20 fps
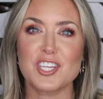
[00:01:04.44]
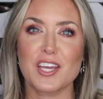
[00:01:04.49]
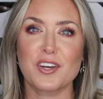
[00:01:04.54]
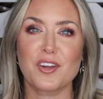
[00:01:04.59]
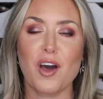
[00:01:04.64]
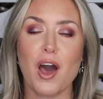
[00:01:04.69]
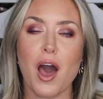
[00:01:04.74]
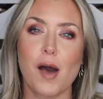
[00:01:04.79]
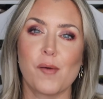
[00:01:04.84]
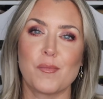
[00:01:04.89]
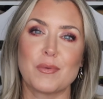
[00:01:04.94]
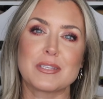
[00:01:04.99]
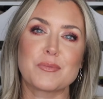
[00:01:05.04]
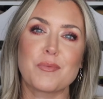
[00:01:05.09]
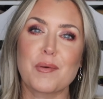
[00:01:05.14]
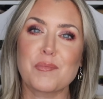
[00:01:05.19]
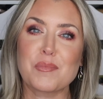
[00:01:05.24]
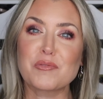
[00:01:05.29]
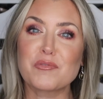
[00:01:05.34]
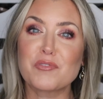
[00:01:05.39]
channel, Hot Mess
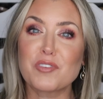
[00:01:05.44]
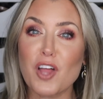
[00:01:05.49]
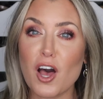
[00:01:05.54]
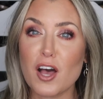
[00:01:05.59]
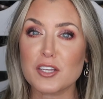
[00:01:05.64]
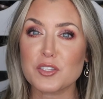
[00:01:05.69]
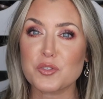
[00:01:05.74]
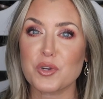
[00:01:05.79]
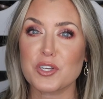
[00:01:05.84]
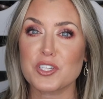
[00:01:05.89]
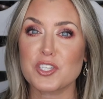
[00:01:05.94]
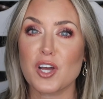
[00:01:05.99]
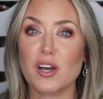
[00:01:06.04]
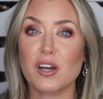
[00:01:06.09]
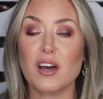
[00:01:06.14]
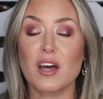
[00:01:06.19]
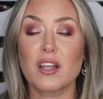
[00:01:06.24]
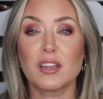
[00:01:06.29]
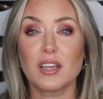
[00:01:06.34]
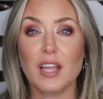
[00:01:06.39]
Momma Vlogs, where I
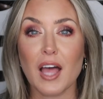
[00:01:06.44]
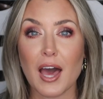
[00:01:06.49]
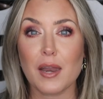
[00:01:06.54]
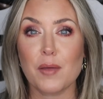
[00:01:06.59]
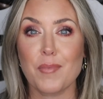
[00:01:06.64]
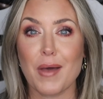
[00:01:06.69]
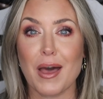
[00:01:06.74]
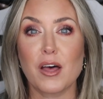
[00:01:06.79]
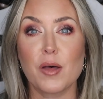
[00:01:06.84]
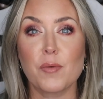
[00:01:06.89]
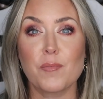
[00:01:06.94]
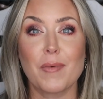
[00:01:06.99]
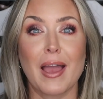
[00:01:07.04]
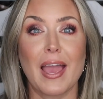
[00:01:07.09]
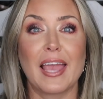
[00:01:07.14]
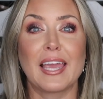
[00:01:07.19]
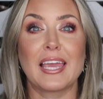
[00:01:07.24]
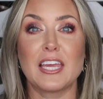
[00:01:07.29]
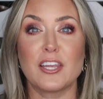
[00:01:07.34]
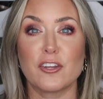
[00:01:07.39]
talk a lot about
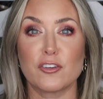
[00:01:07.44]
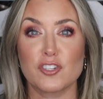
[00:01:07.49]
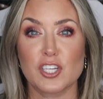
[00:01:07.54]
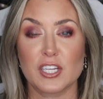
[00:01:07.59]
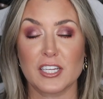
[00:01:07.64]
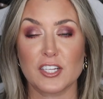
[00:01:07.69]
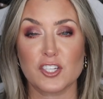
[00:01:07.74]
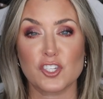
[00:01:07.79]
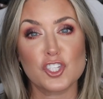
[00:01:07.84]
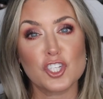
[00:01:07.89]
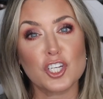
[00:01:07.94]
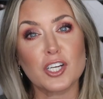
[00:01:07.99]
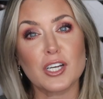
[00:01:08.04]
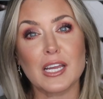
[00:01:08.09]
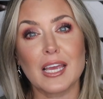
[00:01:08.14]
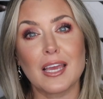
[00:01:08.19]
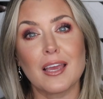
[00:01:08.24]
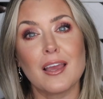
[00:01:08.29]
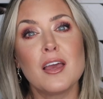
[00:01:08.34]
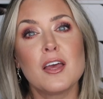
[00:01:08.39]
my ketogenic
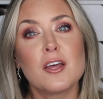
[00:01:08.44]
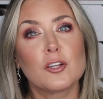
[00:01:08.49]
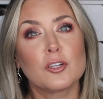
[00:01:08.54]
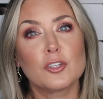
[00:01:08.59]
journey,